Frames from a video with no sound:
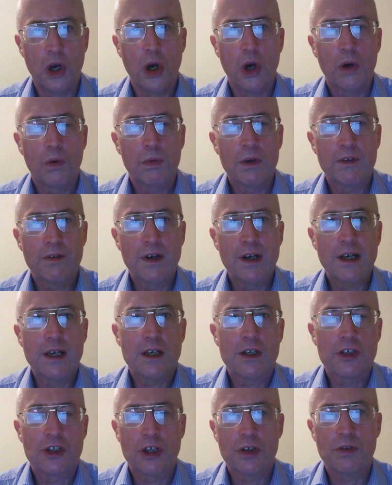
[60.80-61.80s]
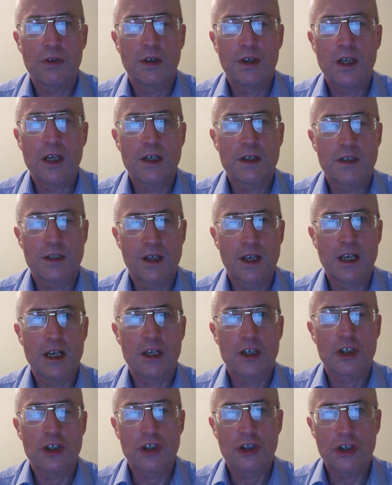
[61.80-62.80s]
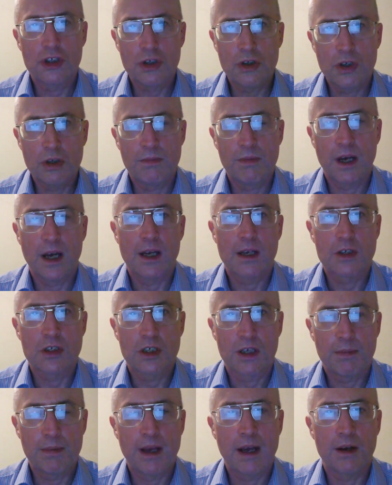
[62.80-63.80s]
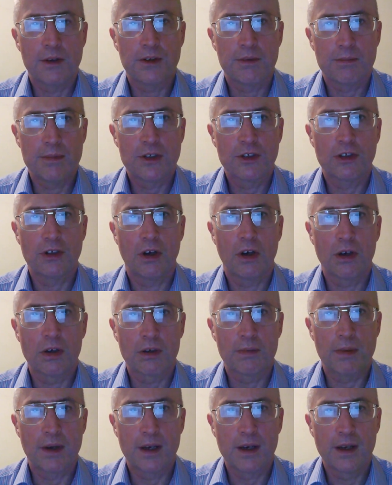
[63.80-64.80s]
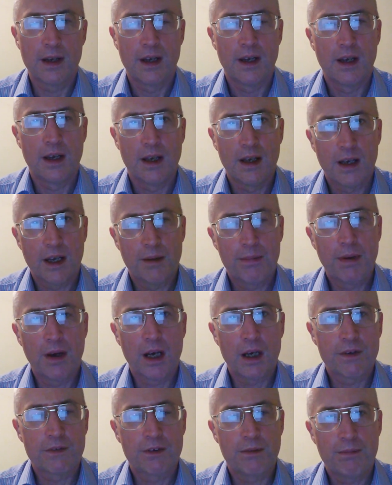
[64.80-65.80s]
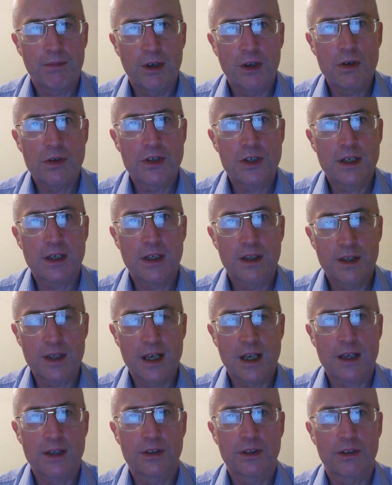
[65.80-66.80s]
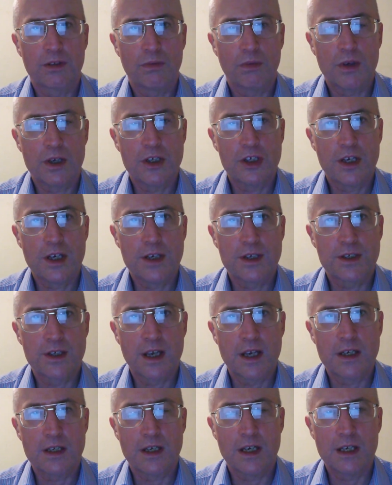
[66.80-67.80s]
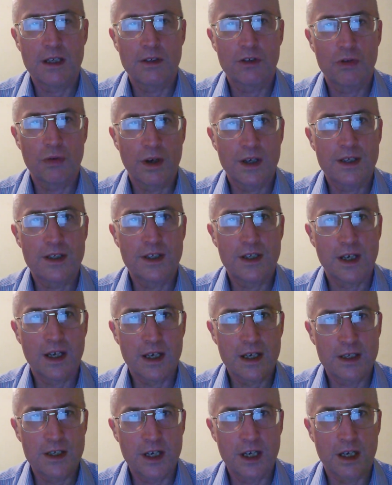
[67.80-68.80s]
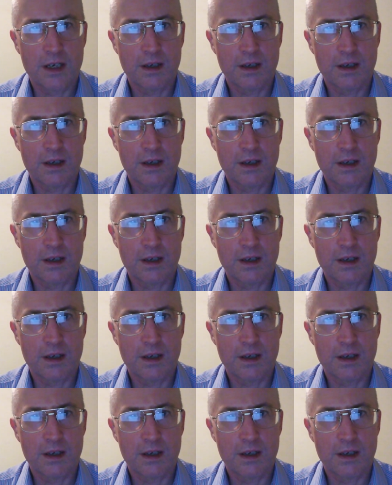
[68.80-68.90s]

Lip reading: We really don't need to say too much about Mr. Orban, apart from noting this, which he said in 2018.